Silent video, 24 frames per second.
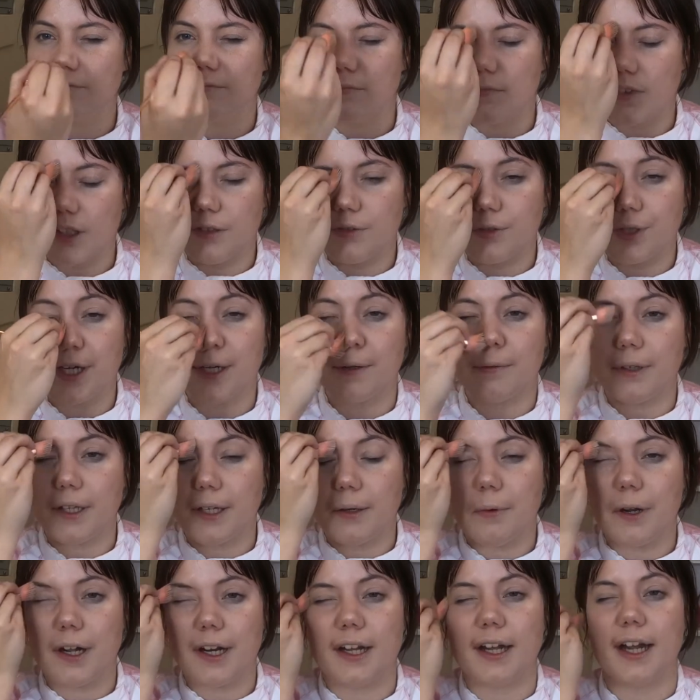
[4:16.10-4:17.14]
you
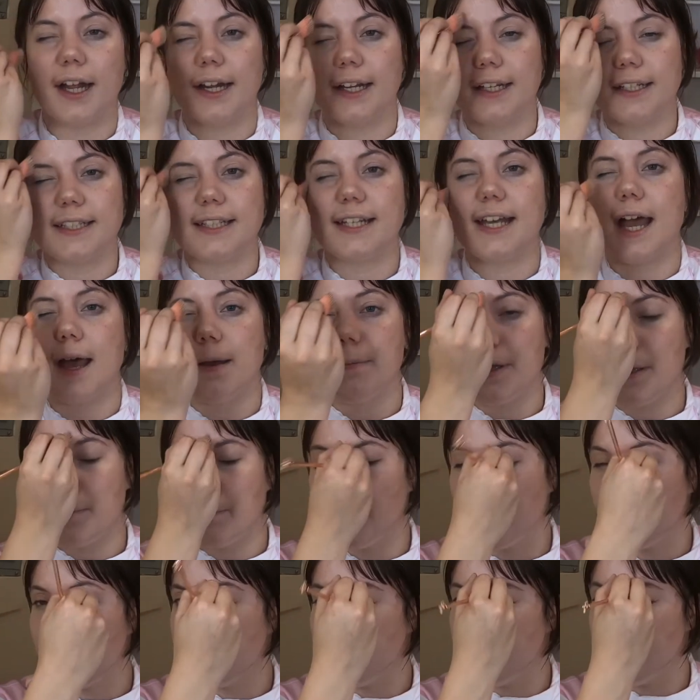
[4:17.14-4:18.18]
generally want to kind of dab it,
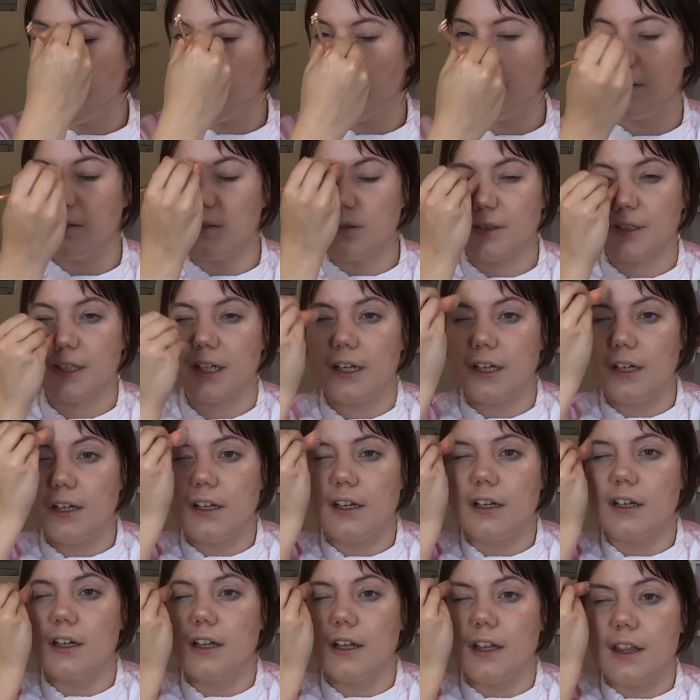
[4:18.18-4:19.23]
but I found
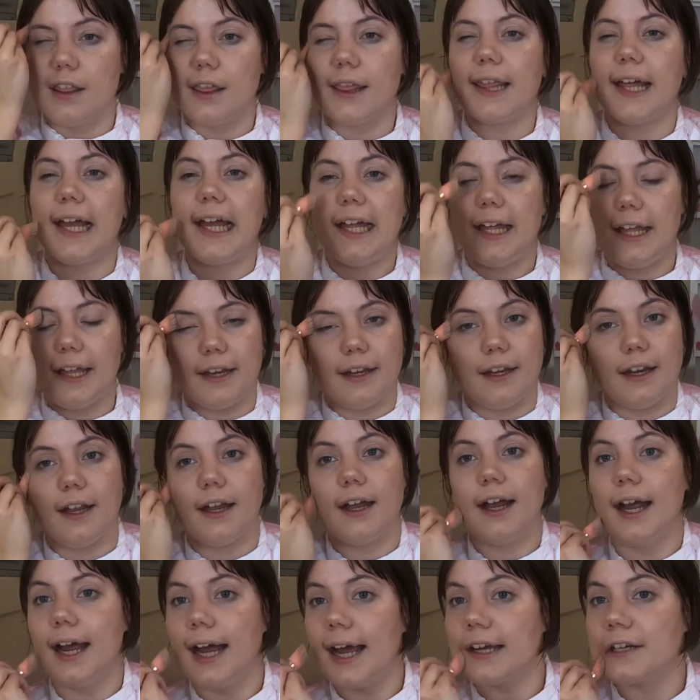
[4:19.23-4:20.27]
that
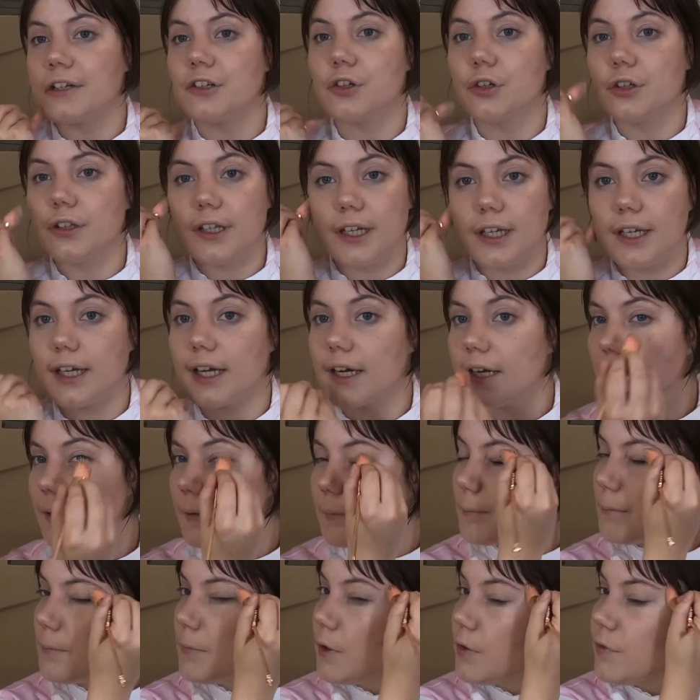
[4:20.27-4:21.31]
actually kind
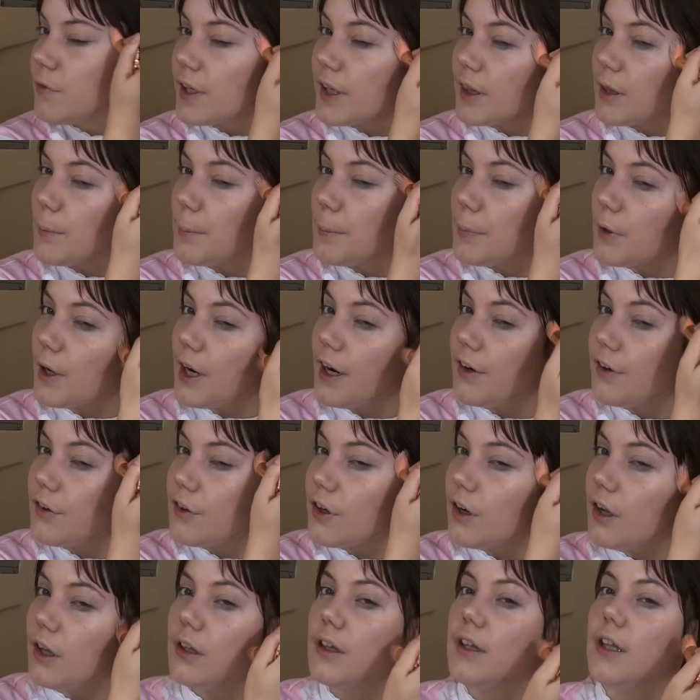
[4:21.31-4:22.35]
of moving the brush
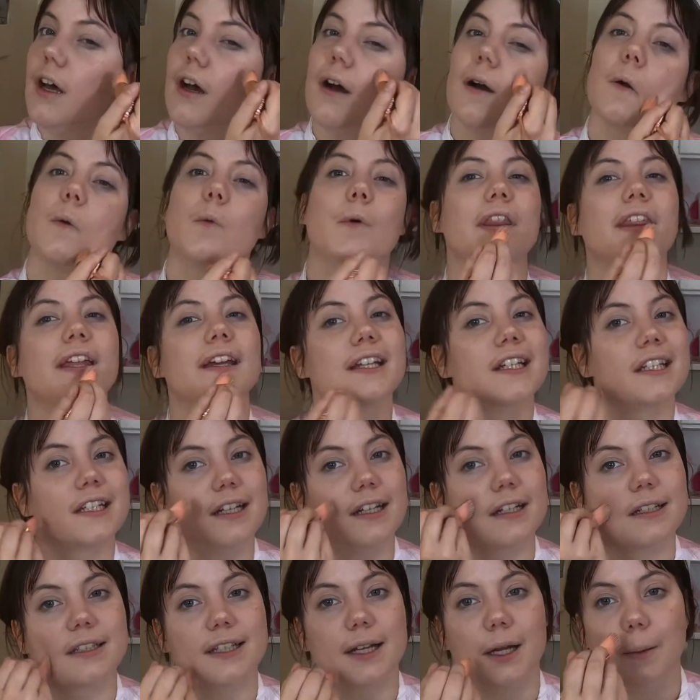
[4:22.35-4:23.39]
along with it
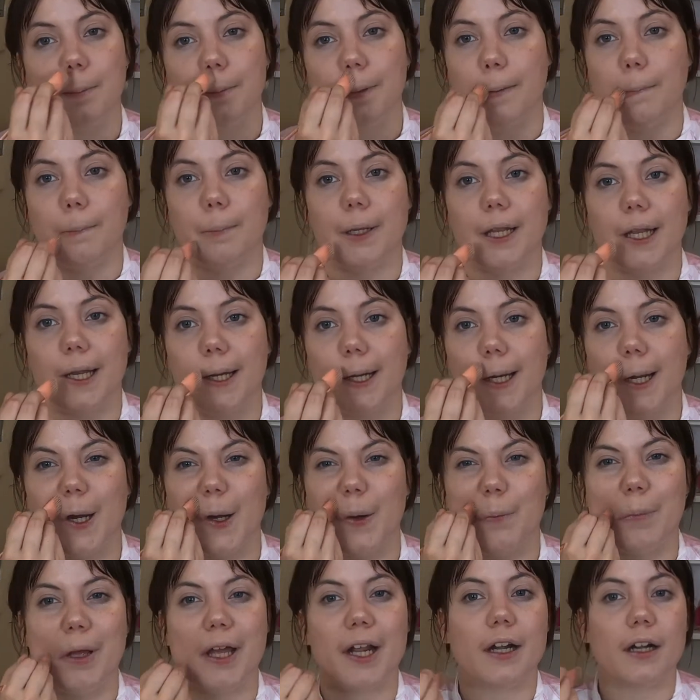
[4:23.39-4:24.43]
does help it blend
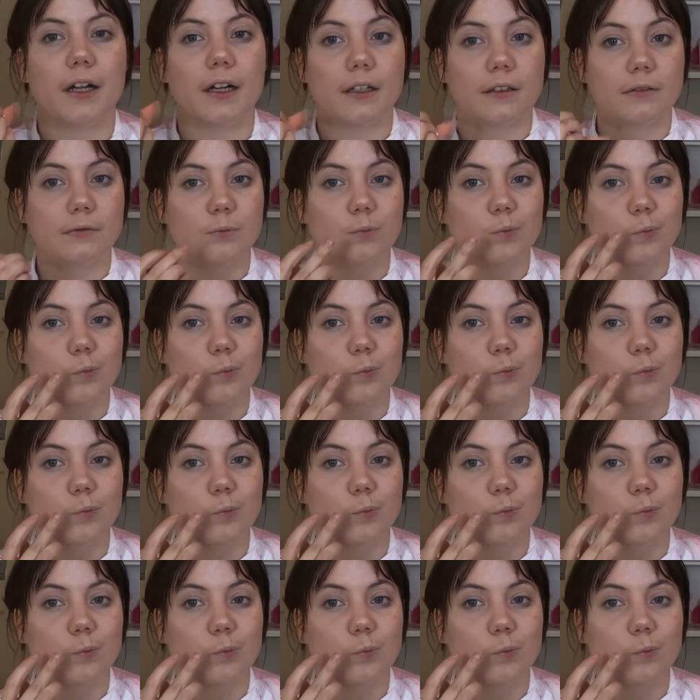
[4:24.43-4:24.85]
out better.